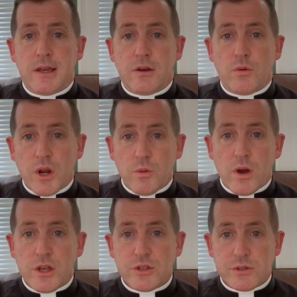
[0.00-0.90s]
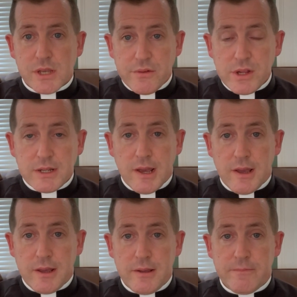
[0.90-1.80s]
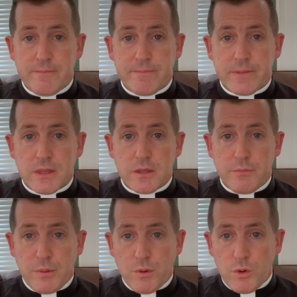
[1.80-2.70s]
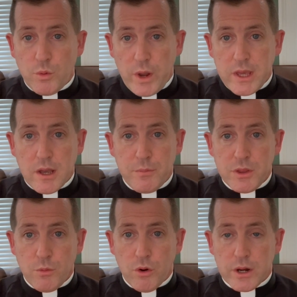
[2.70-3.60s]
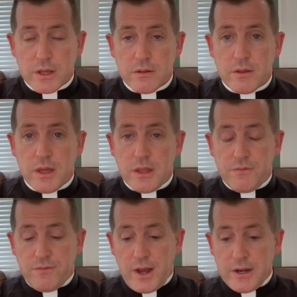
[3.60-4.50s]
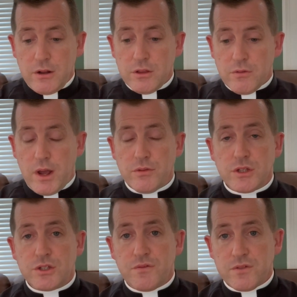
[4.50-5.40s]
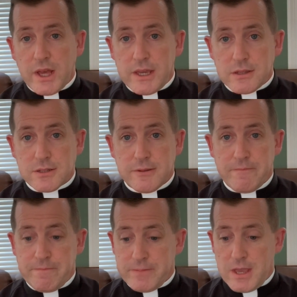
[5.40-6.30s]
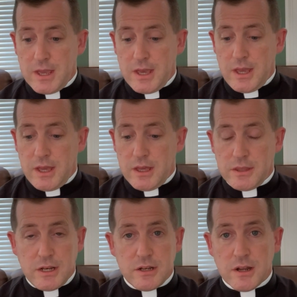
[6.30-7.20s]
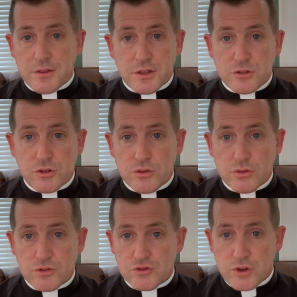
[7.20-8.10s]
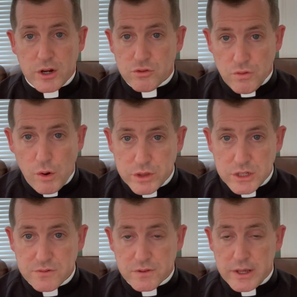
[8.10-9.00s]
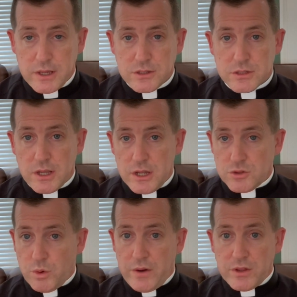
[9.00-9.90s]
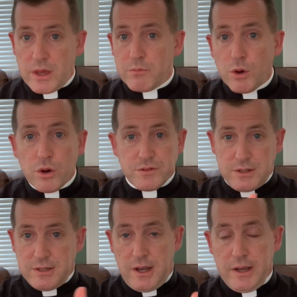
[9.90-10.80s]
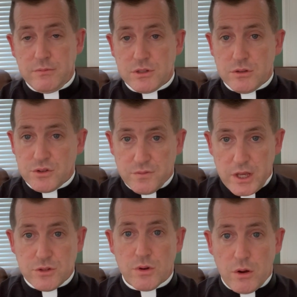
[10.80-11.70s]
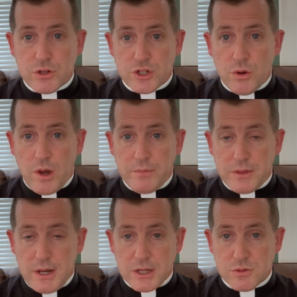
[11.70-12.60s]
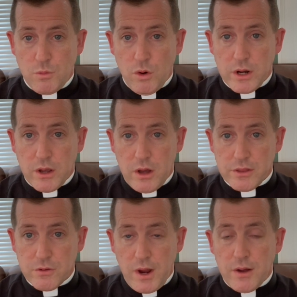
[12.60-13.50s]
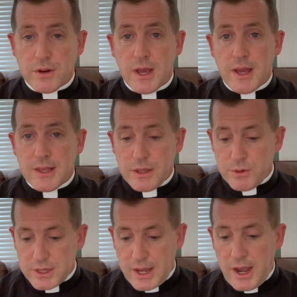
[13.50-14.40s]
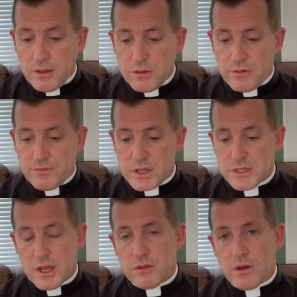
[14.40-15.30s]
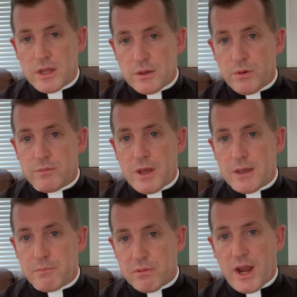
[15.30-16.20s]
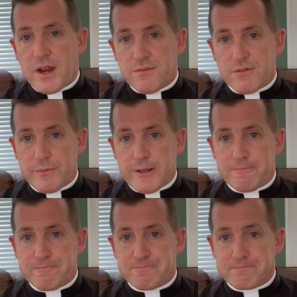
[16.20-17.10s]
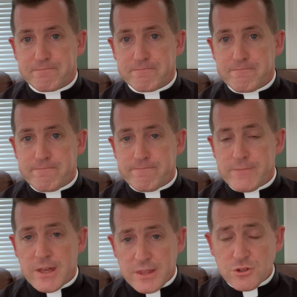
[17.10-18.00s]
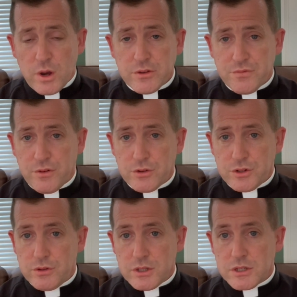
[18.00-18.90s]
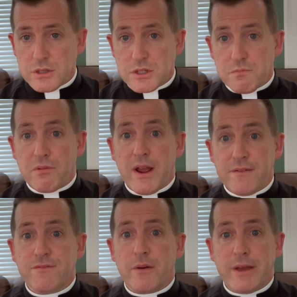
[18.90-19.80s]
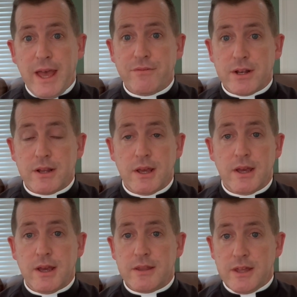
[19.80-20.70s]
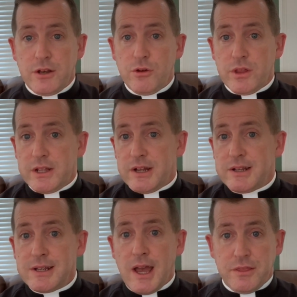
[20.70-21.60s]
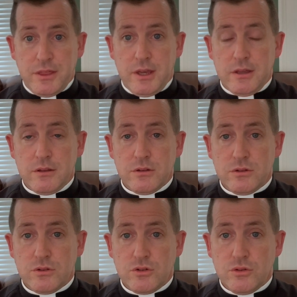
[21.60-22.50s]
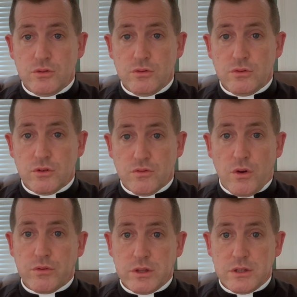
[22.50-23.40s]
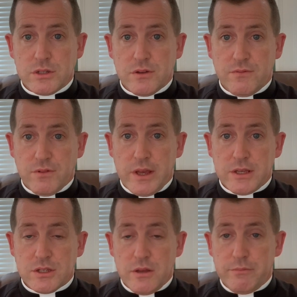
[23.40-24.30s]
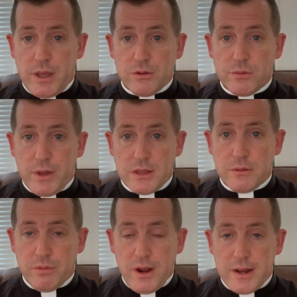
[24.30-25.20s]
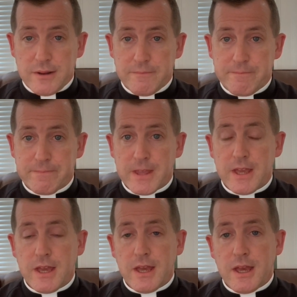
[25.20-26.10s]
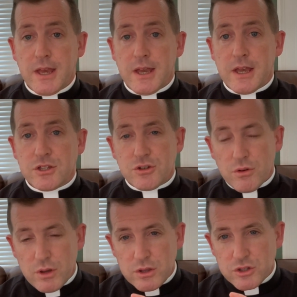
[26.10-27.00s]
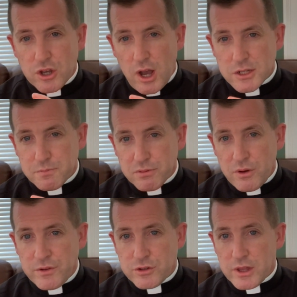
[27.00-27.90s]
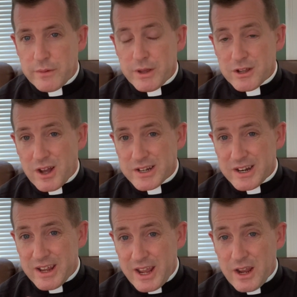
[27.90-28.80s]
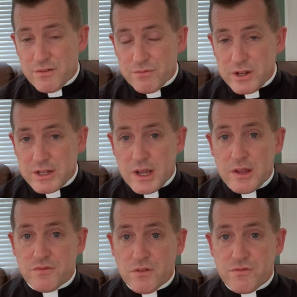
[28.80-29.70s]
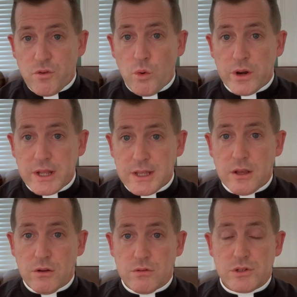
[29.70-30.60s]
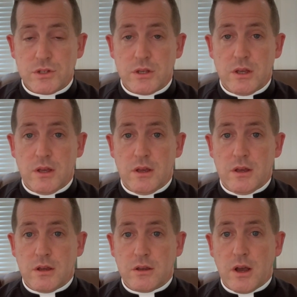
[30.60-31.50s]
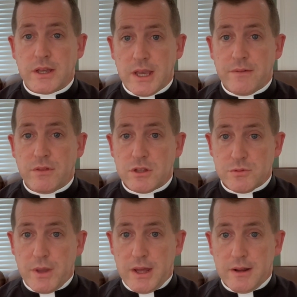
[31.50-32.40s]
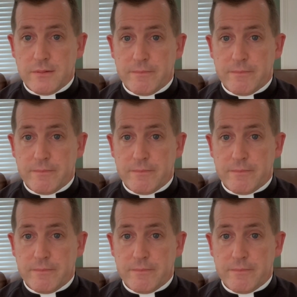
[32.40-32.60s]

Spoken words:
What it was every day, the people would wake up in the morning and they'd find on the ground these flakes. They did nothing to try to grow these flakes. And it's wherever they moved at times, those flakes would always show up the next morning on the ground. They would gather the flakes together and they would make bread from it. And why I referred to this bread from heaven. They knew they did nothing to grow these flakes and be able to make the bread. And so it's God's proving to them, and God did it every day for 40 years. God gave them this manna.